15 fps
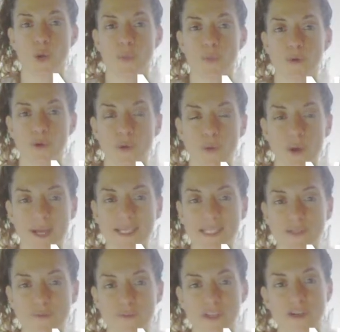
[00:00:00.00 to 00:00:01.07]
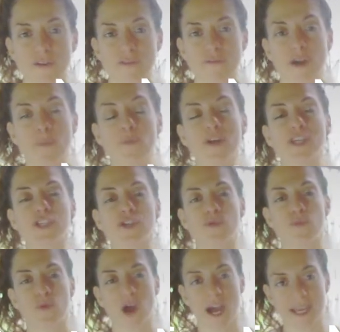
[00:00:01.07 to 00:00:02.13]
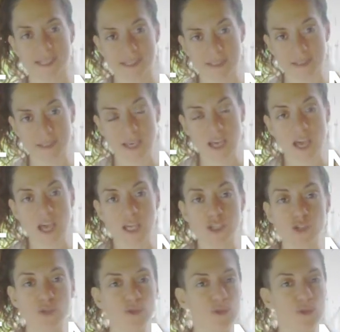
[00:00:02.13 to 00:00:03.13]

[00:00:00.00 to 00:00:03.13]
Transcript: Progressively, vibration rises as your